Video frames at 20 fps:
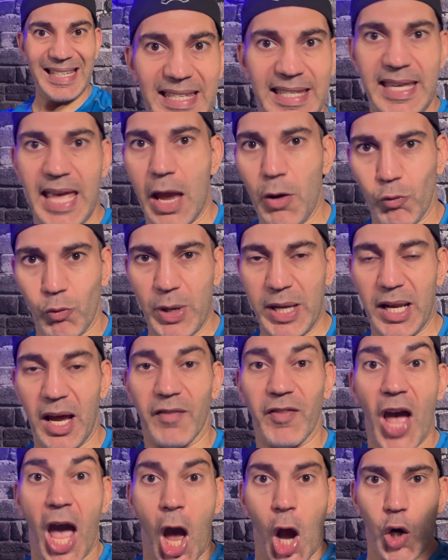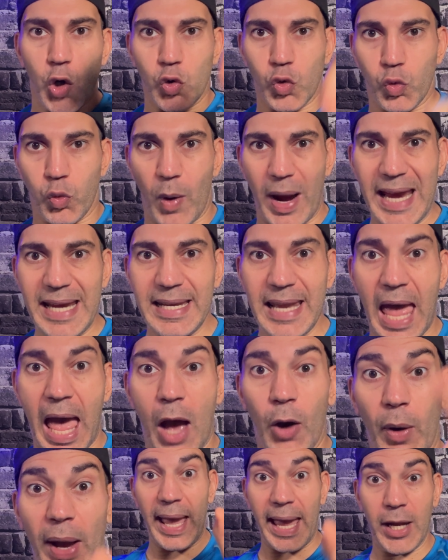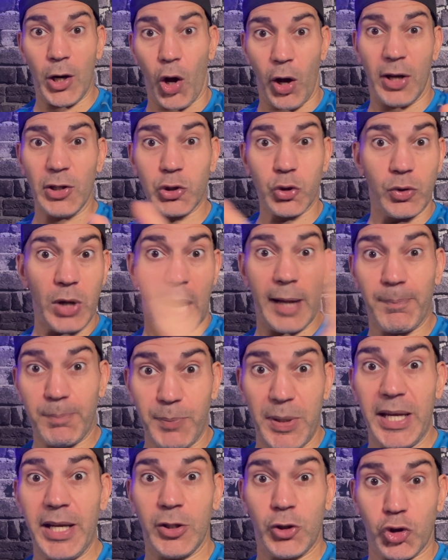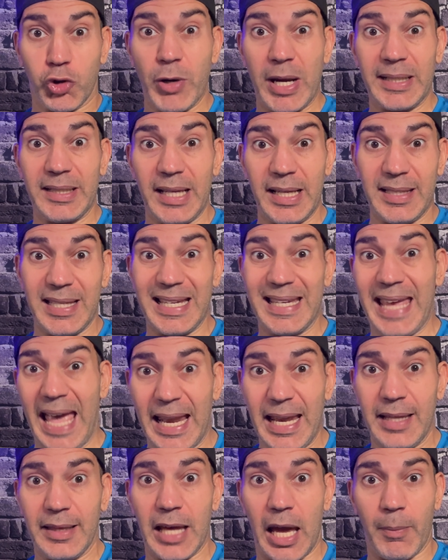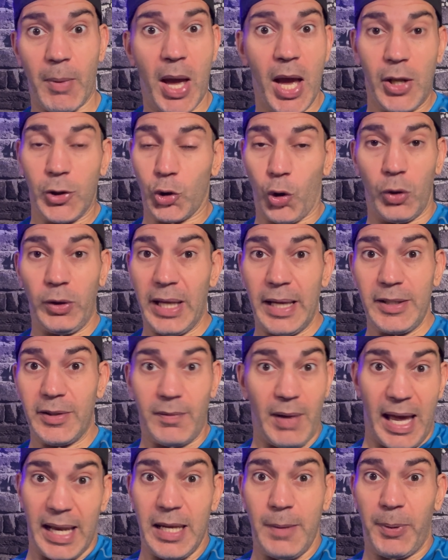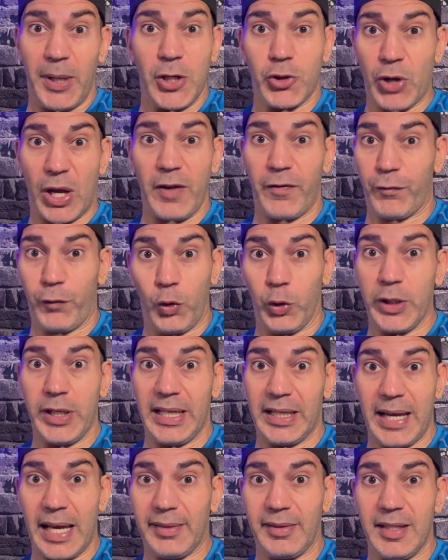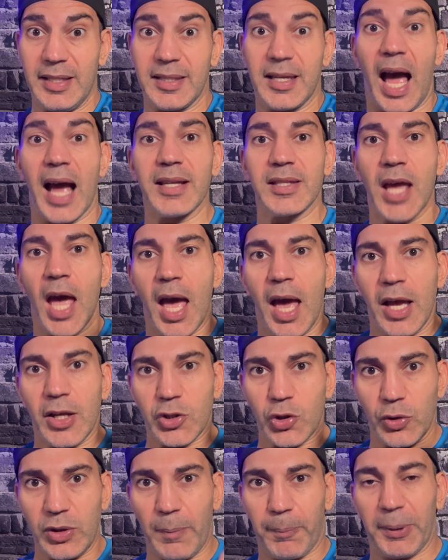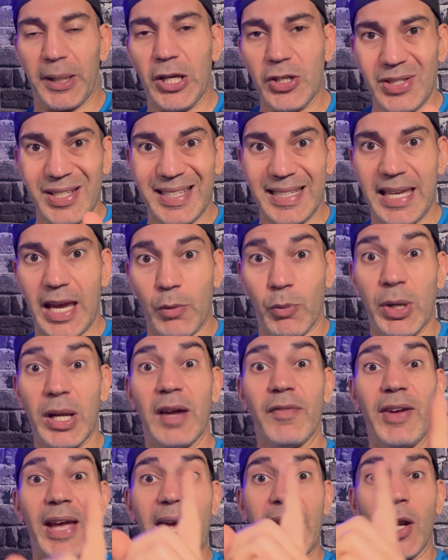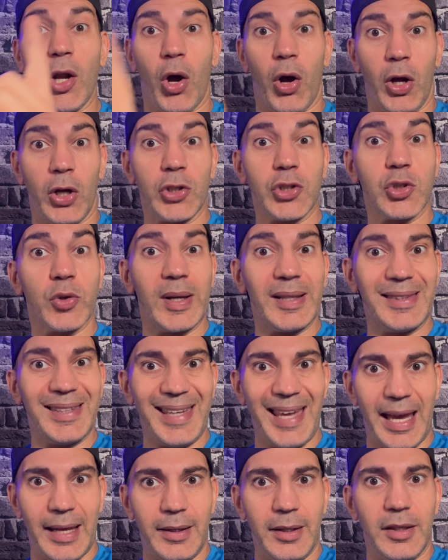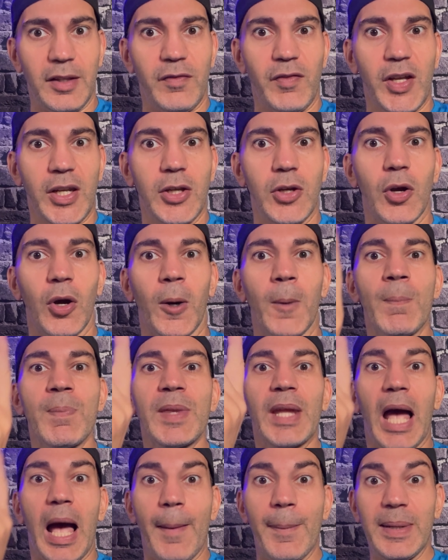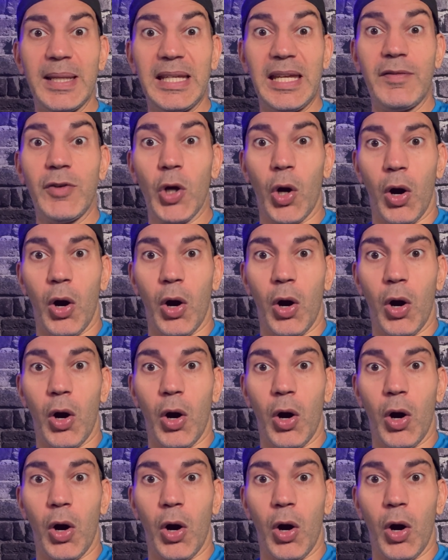get rid of right now and also not being tricked into getting them. Don't let anybody try to fool you to get these guys. So the players you need to get rid of, and also at the end of the video, I'm going to give you